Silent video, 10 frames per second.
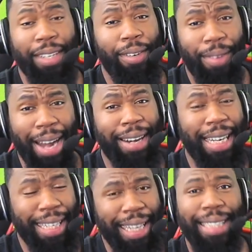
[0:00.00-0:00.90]
Right in the
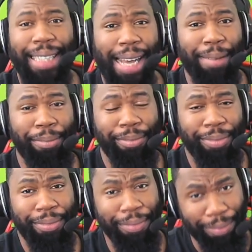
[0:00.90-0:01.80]
nick of time.
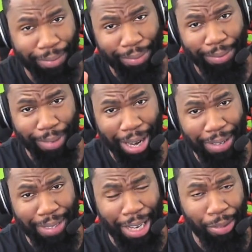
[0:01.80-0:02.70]
Right on
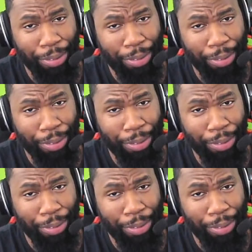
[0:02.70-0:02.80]
schedule.